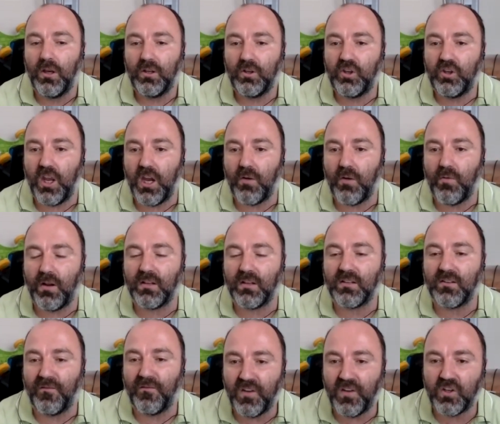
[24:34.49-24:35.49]
generate a
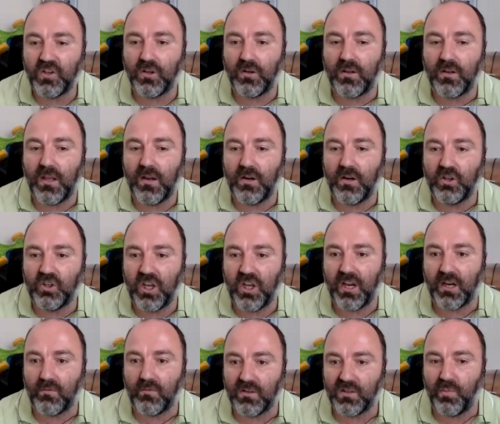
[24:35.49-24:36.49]
sufficient
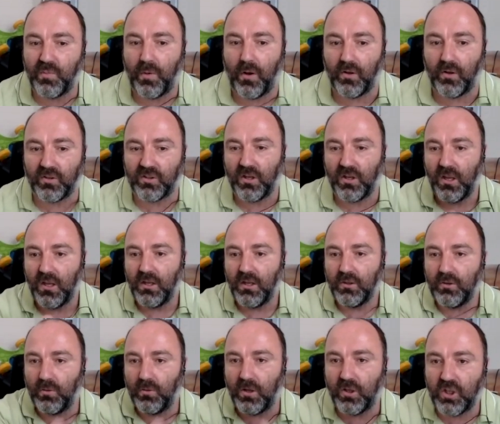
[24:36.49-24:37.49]
energetic response
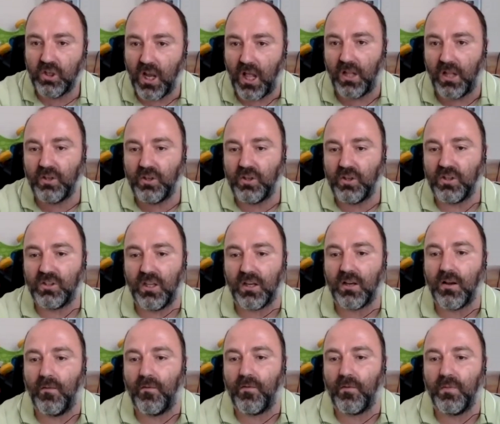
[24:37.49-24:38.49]
to the challenges that
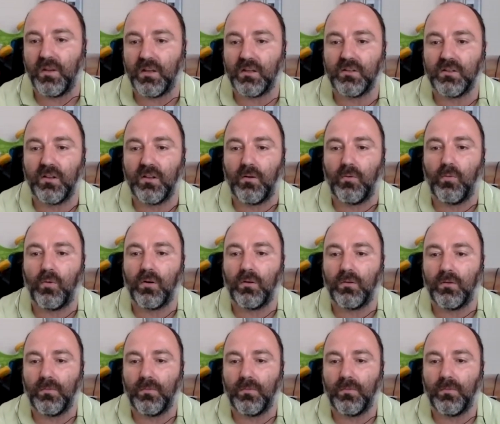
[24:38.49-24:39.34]
come from the external world.